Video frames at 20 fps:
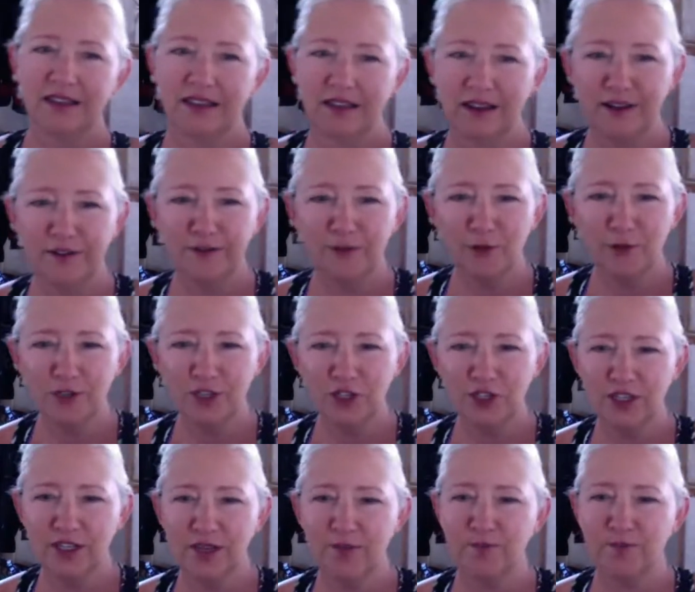
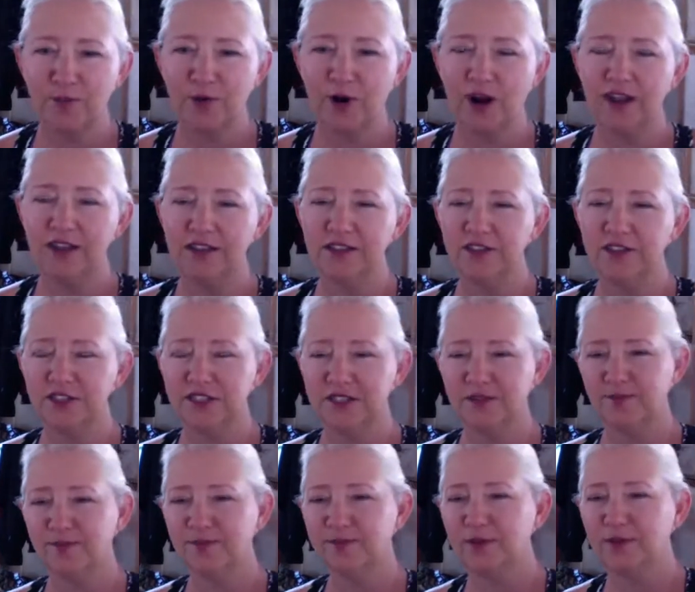unfortunately, Brian's just
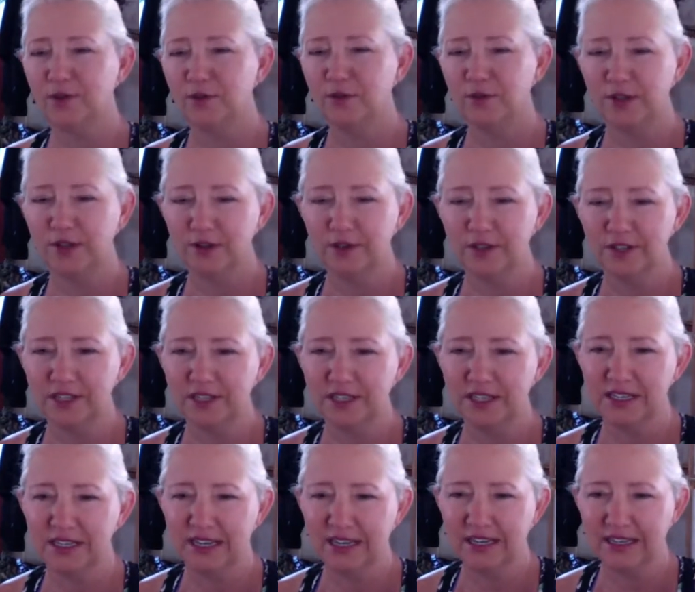over there
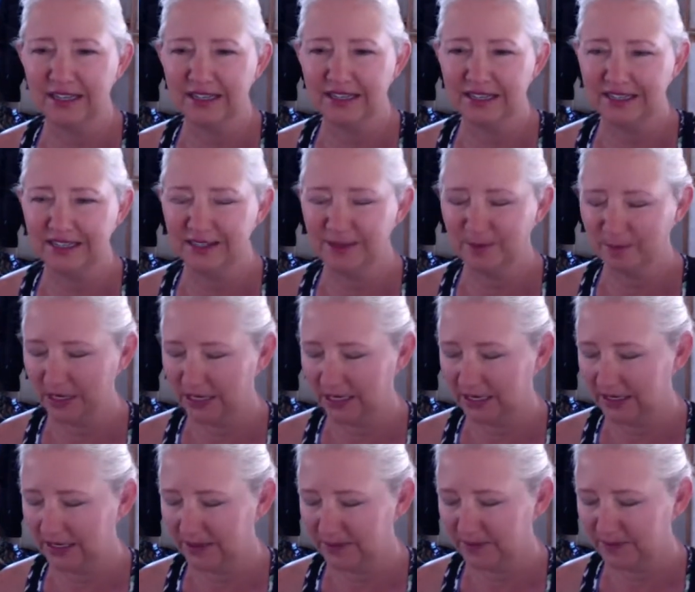listening to me,